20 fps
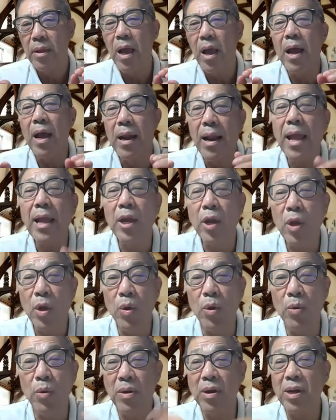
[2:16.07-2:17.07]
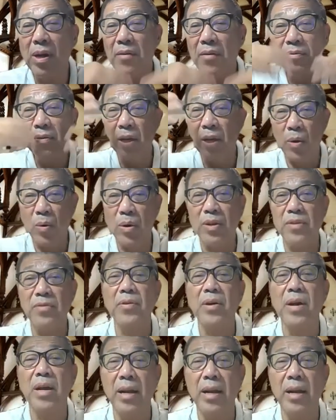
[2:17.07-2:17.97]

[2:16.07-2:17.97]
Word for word: I let go, because after I qualify,